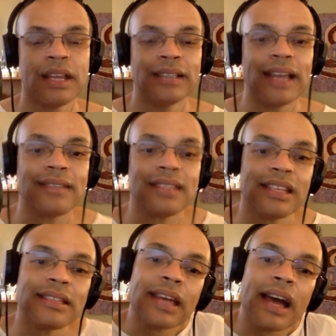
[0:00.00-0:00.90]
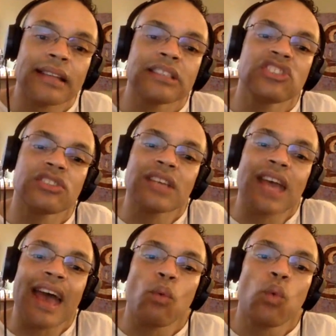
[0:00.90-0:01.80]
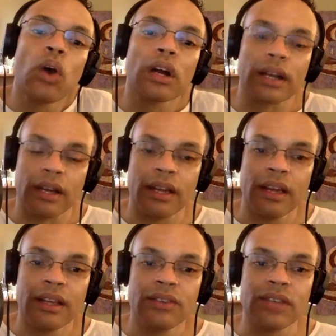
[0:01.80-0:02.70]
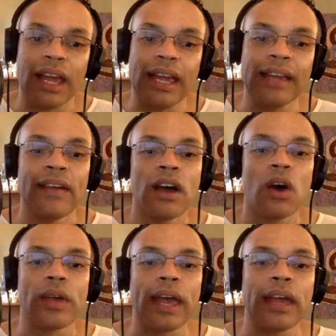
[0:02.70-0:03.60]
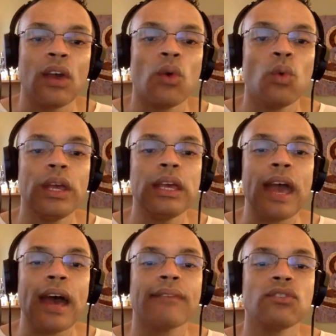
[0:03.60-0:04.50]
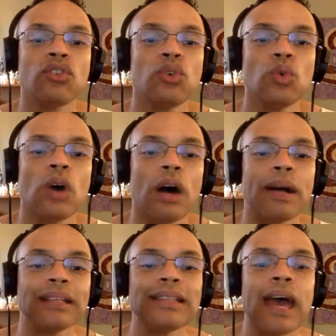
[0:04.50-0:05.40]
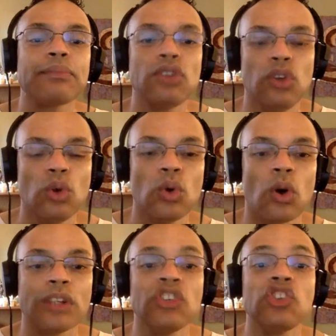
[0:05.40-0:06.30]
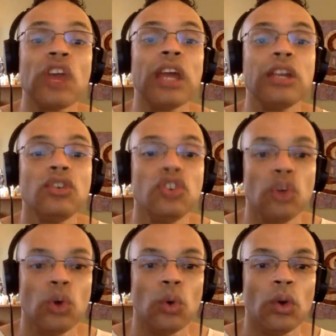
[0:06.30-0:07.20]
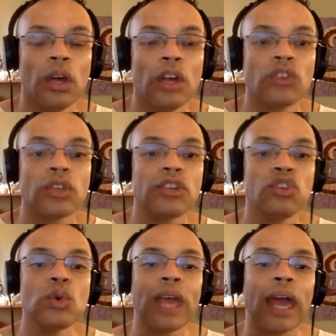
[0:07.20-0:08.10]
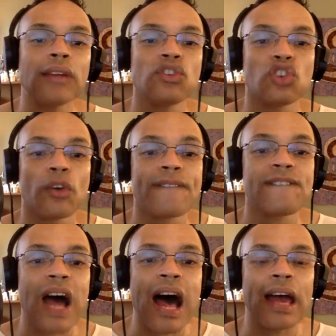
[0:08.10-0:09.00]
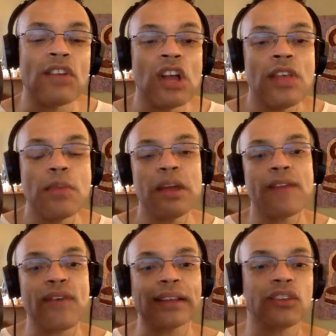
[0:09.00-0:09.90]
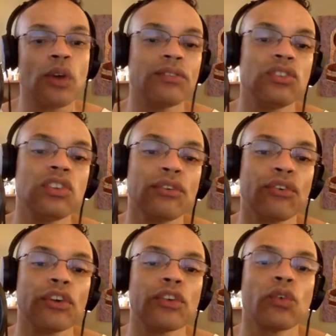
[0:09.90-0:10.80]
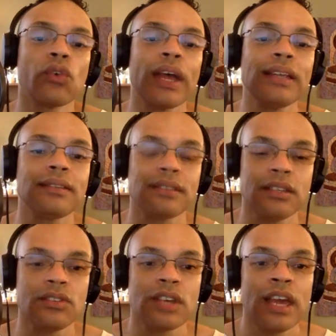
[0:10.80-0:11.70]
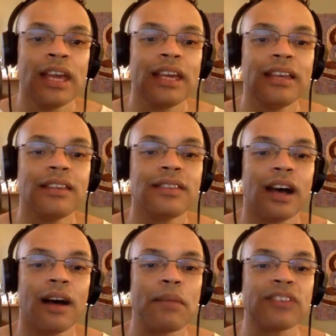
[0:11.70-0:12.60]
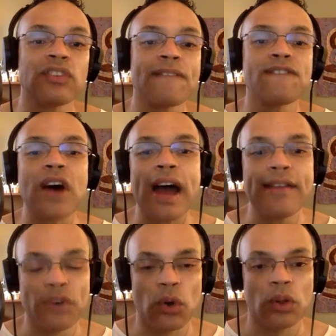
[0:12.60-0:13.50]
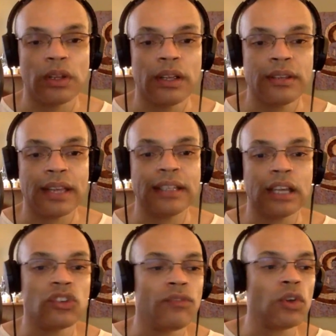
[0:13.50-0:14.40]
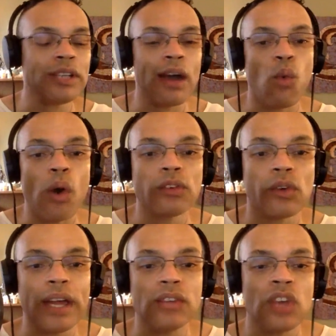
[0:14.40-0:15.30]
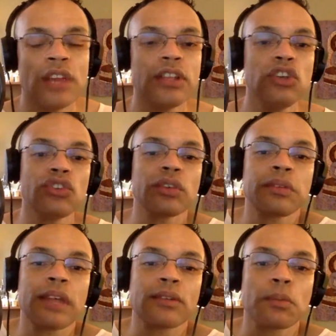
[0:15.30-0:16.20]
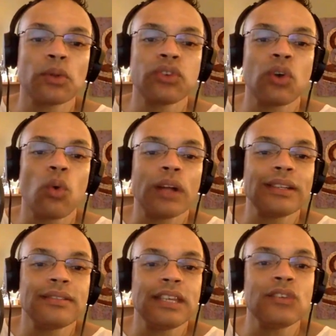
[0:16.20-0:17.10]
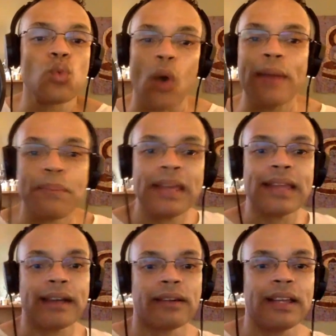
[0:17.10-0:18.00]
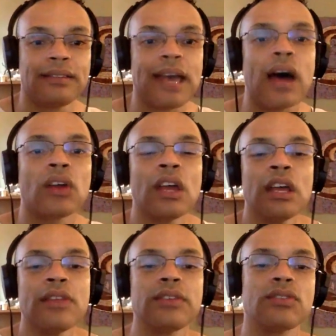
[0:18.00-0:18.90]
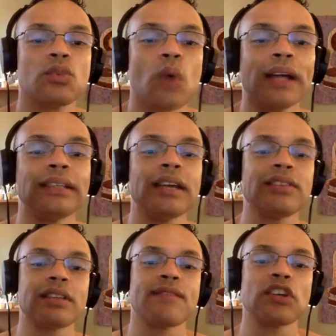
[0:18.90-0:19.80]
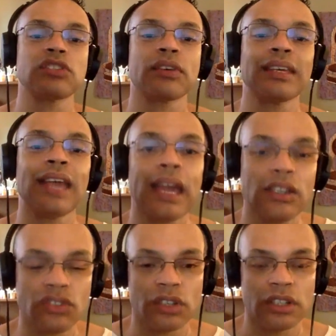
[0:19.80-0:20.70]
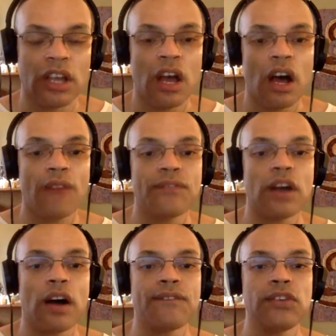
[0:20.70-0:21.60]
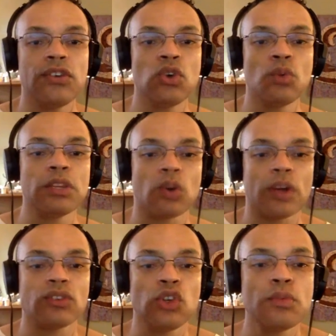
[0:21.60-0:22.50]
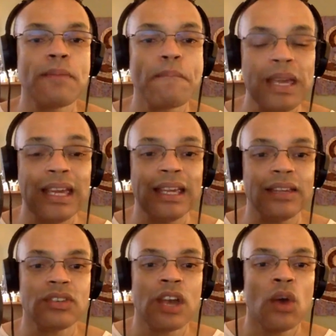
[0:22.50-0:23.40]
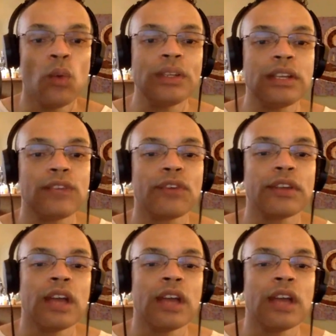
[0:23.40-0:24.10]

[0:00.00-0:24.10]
That's an intelligence at work saying, okay, we have to adapt you or change you so that you can survive. The mere fact that you have different races is a survival technique, because if you only have one race, then you're susceptible to a disease wiping that race out. This is why there is a diversification of humanoids or human beings with different